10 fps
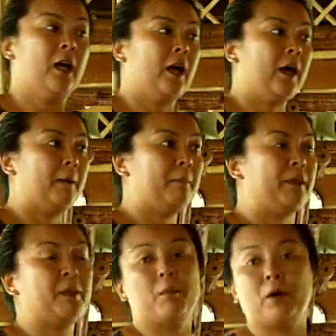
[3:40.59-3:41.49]
And
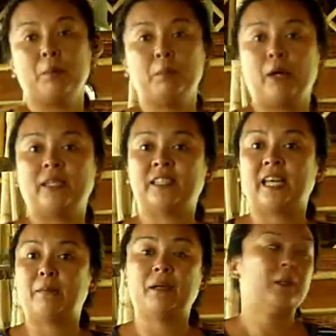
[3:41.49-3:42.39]
the more boys
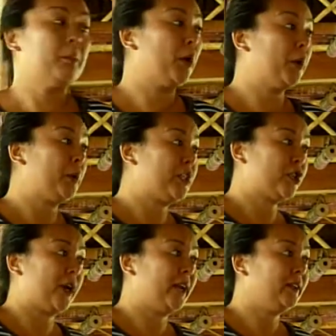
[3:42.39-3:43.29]
came in, the more we
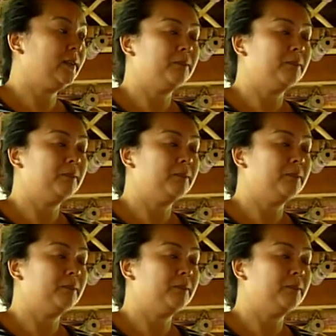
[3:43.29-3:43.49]
trained,